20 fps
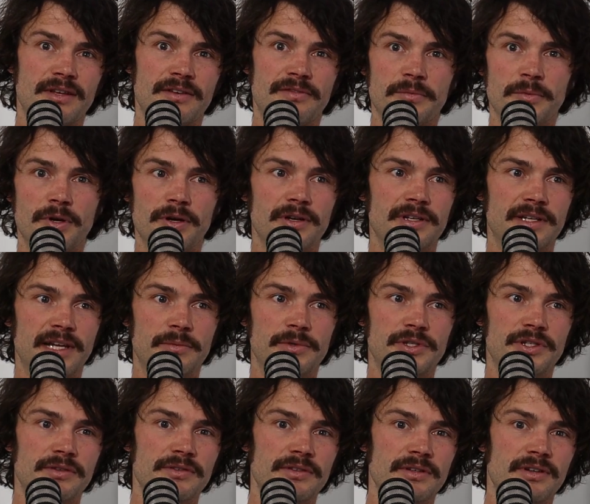I'm not going to take my
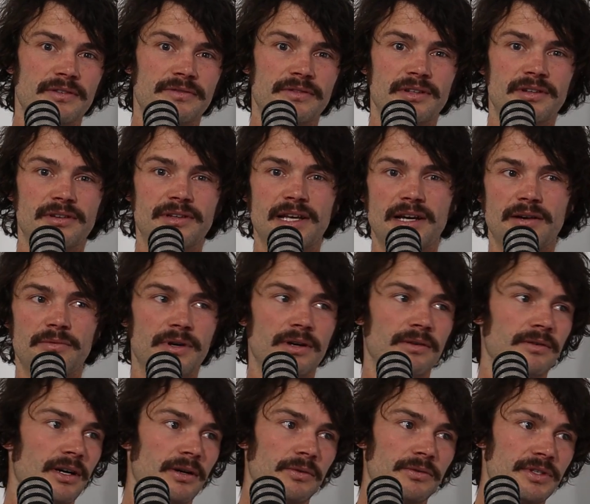shoes off, then oh well,
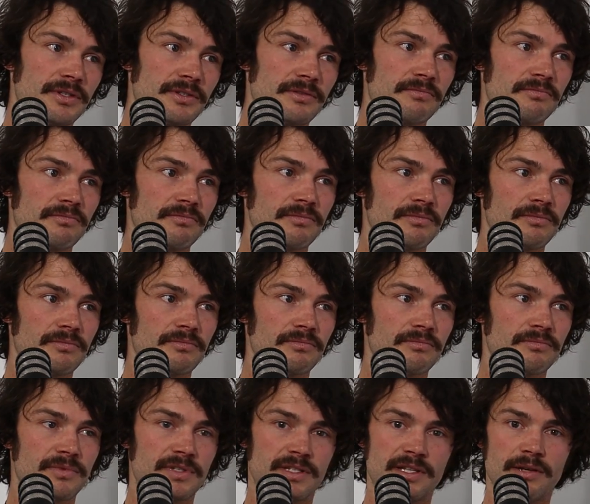I'll just
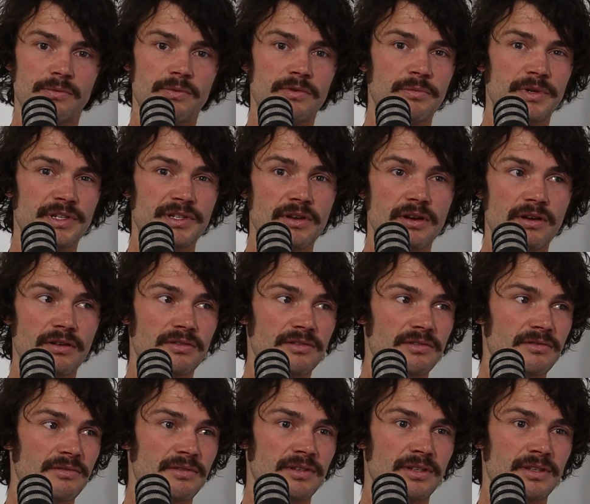stick with my socks.